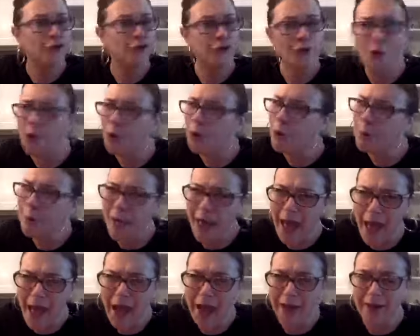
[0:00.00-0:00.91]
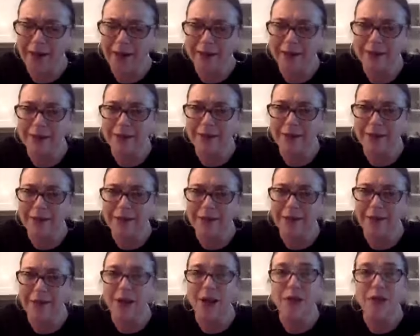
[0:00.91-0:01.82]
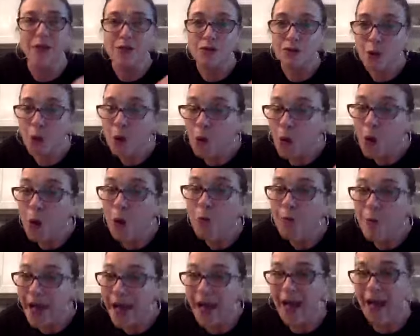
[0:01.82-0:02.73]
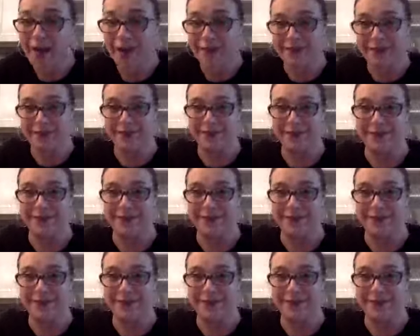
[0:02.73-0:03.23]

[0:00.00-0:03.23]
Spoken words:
Don't go back. Don't go back.